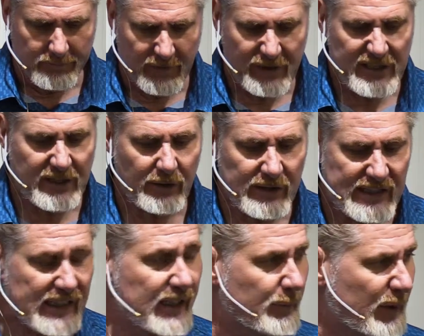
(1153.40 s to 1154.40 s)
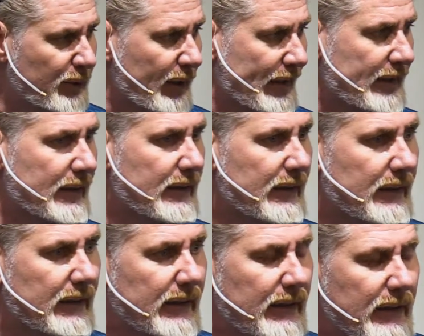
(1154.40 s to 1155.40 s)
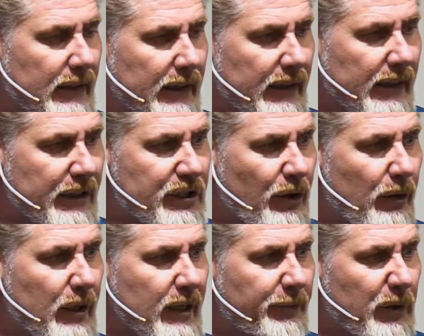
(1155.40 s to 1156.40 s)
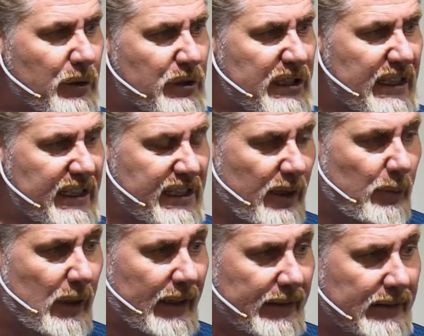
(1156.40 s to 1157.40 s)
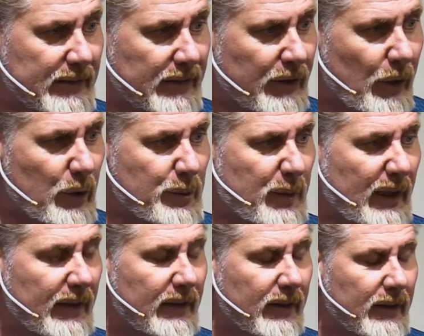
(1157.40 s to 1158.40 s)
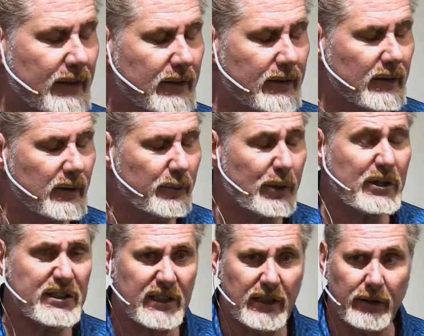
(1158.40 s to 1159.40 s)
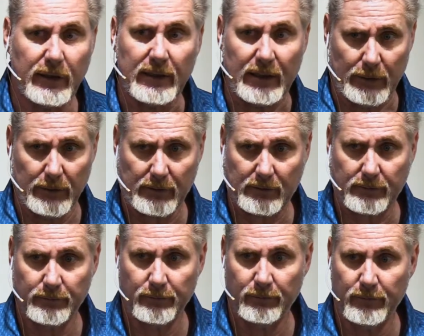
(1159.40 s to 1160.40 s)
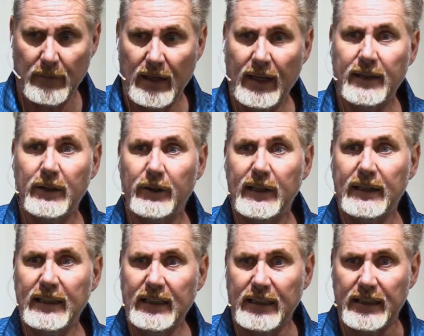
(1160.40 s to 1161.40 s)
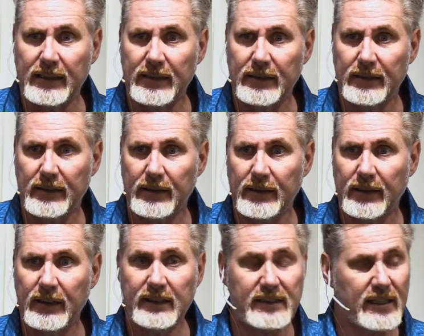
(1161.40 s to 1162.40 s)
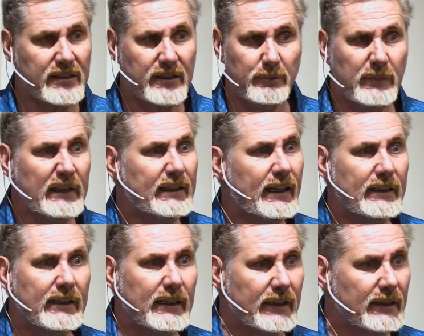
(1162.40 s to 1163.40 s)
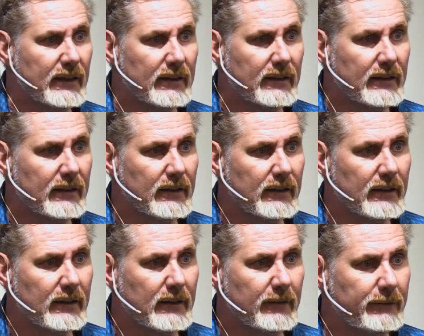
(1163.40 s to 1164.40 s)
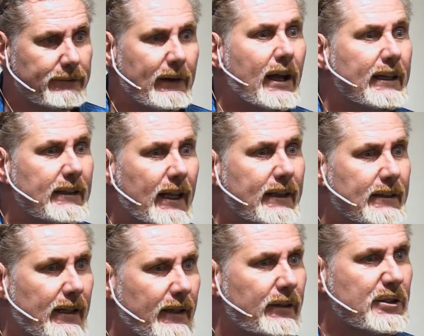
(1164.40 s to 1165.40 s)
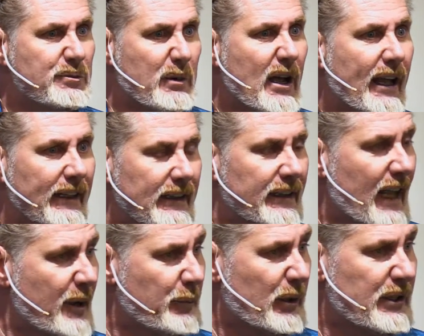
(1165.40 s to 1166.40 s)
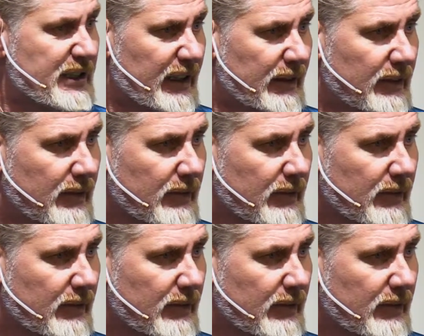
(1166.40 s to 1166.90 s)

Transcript: If he's thirsty, give him a drink. So if you see someone who's been persecuting you and they're in need, he says, meet that need. Find that tender spot in that person.